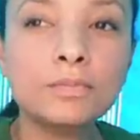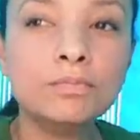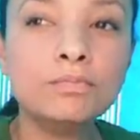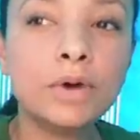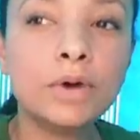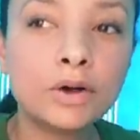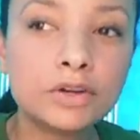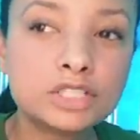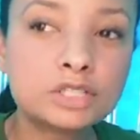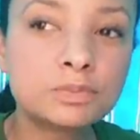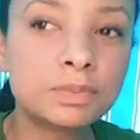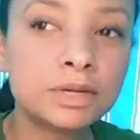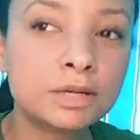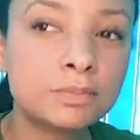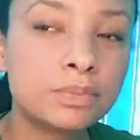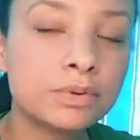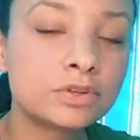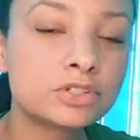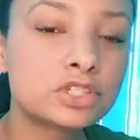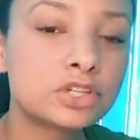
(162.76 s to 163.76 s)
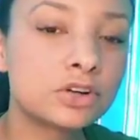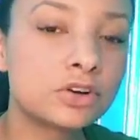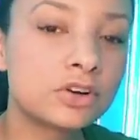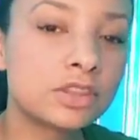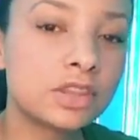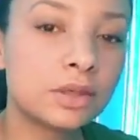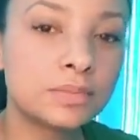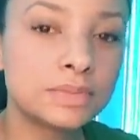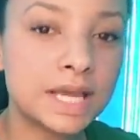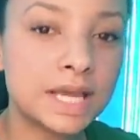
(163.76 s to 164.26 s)
Most people
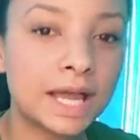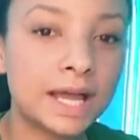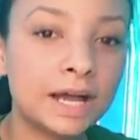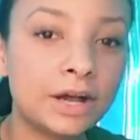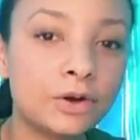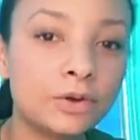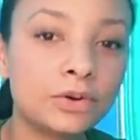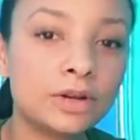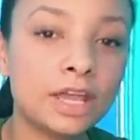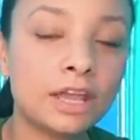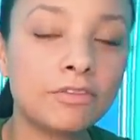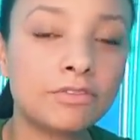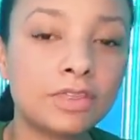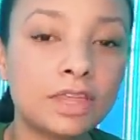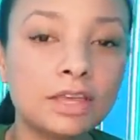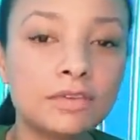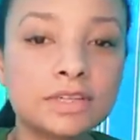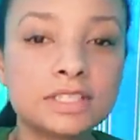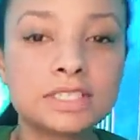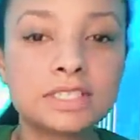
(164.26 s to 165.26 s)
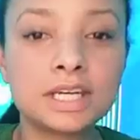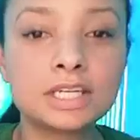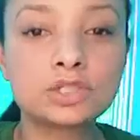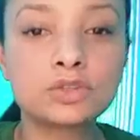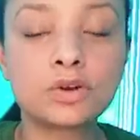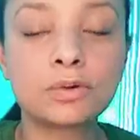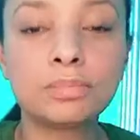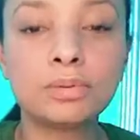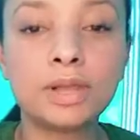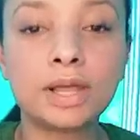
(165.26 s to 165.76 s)
turn them down if they even
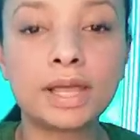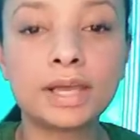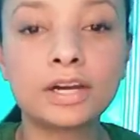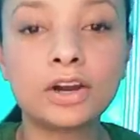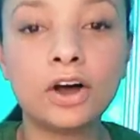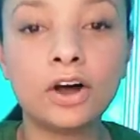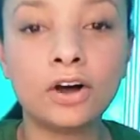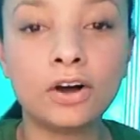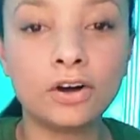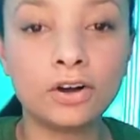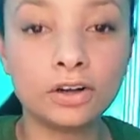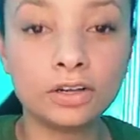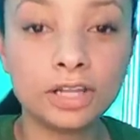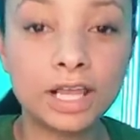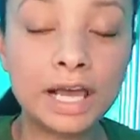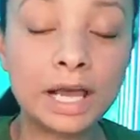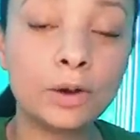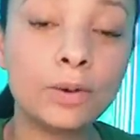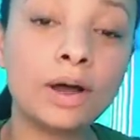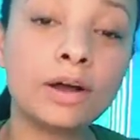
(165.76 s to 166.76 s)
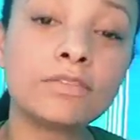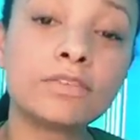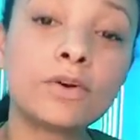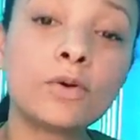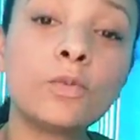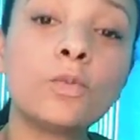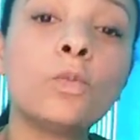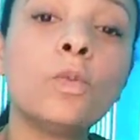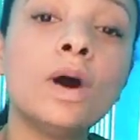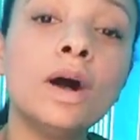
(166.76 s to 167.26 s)
sent a reply at all. However,
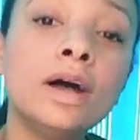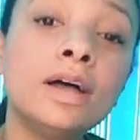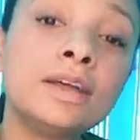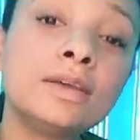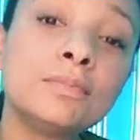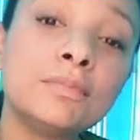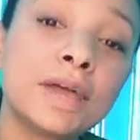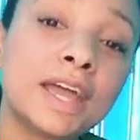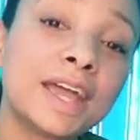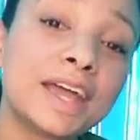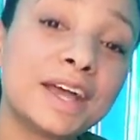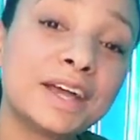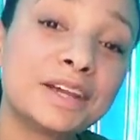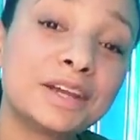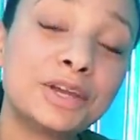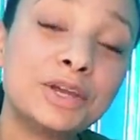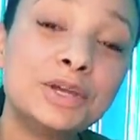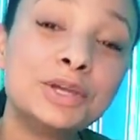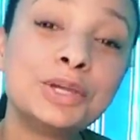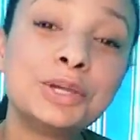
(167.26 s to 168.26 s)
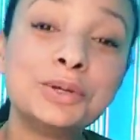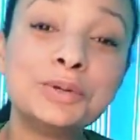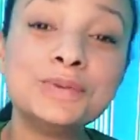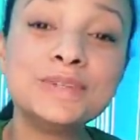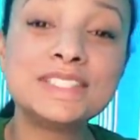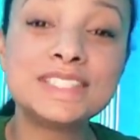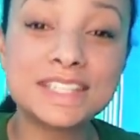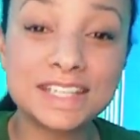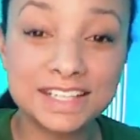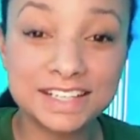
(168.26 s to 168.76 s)
one man who
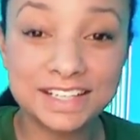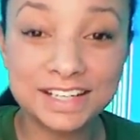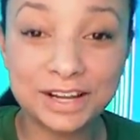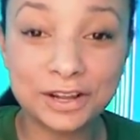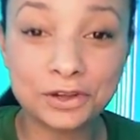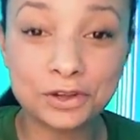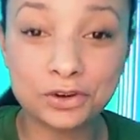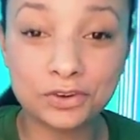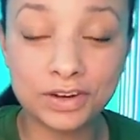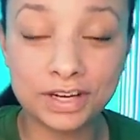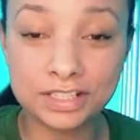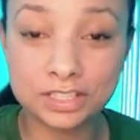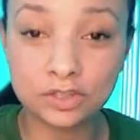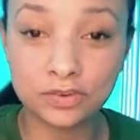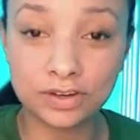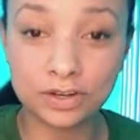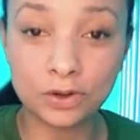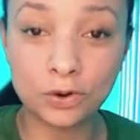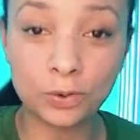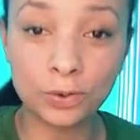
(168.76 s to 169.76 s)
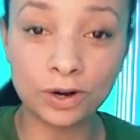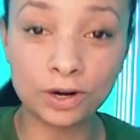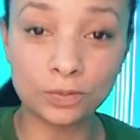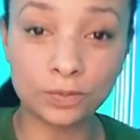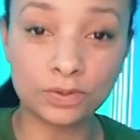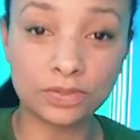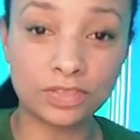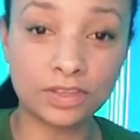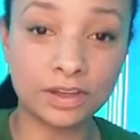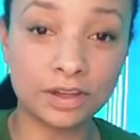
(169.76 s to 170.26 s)
did agree to record
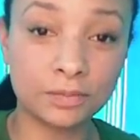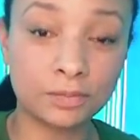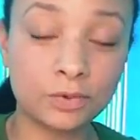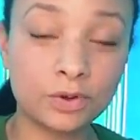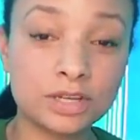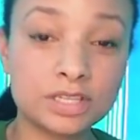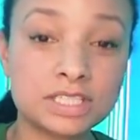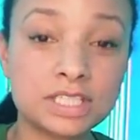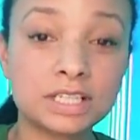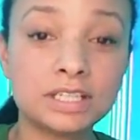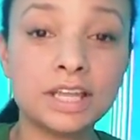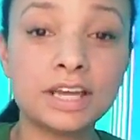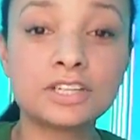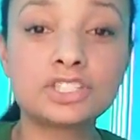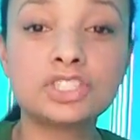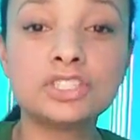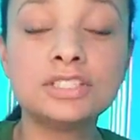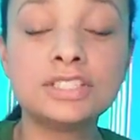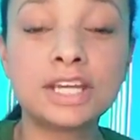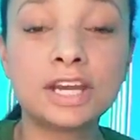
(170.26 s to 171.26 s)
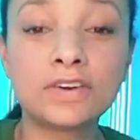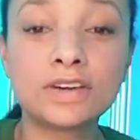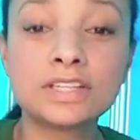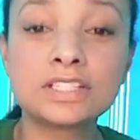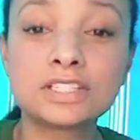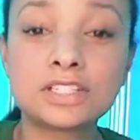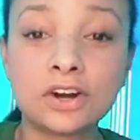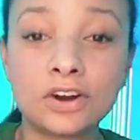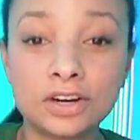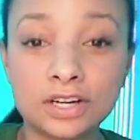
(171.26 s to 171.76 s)
with them was the legendary
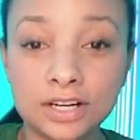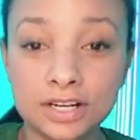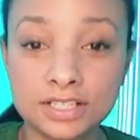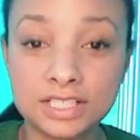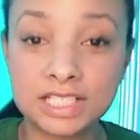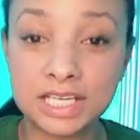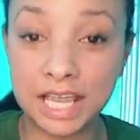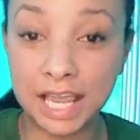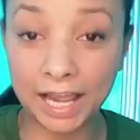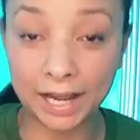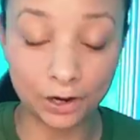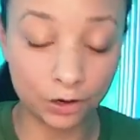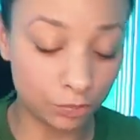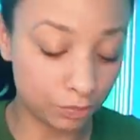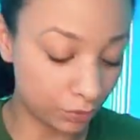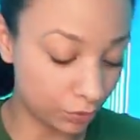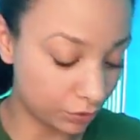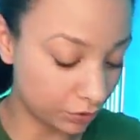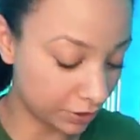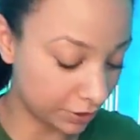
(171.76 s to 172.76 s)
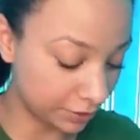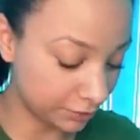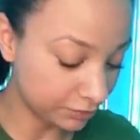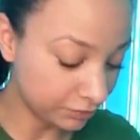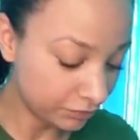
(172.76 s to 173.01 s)
Stardust Cowboy.